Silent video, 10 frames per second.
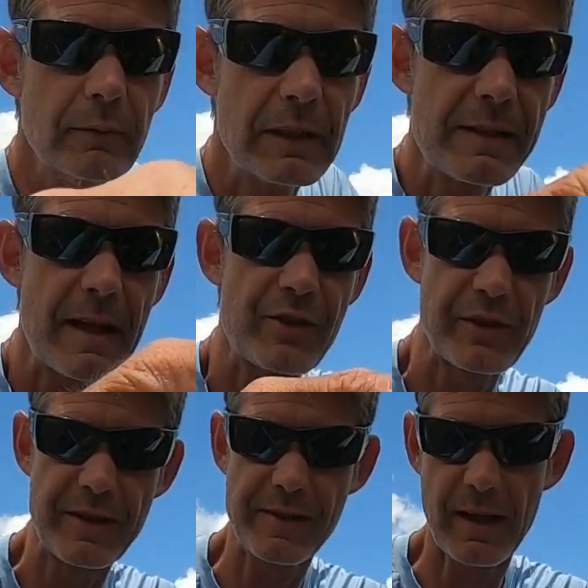it's
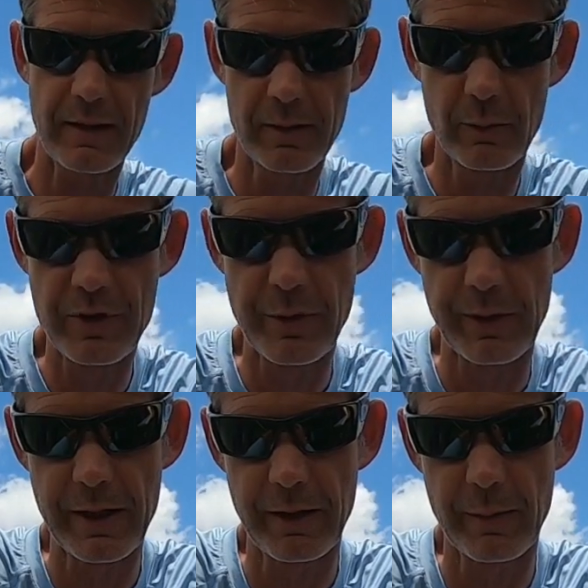actually silent. What you were
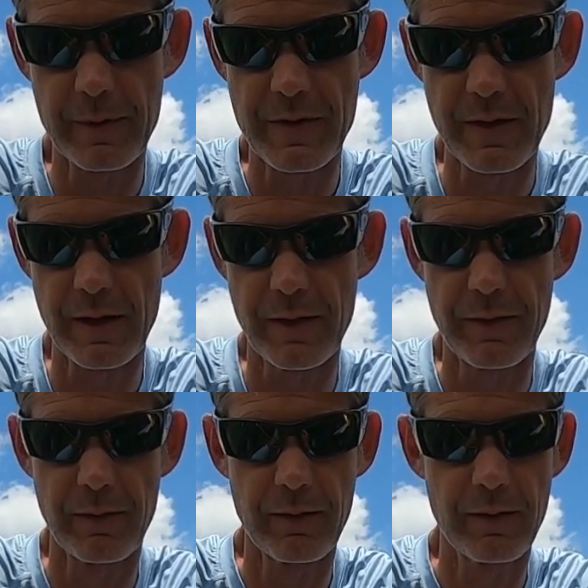hearing was the
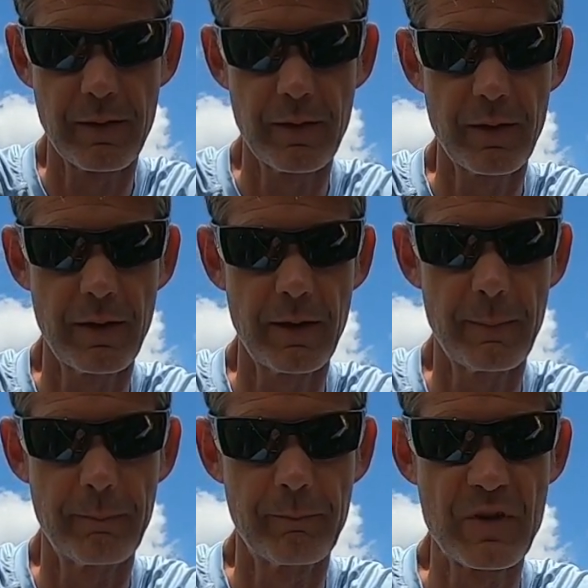
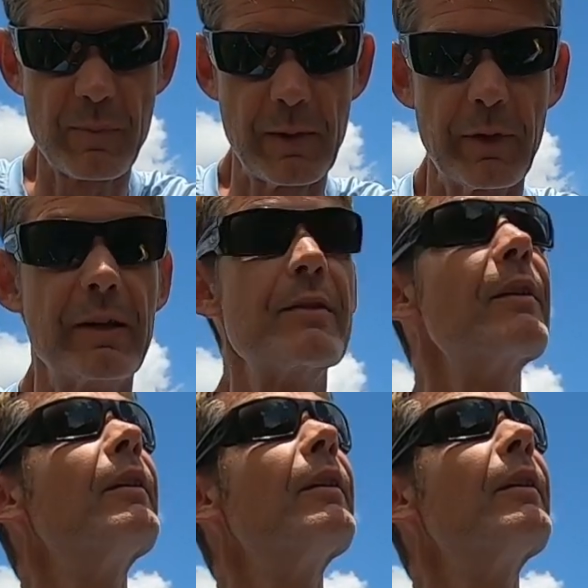split rings.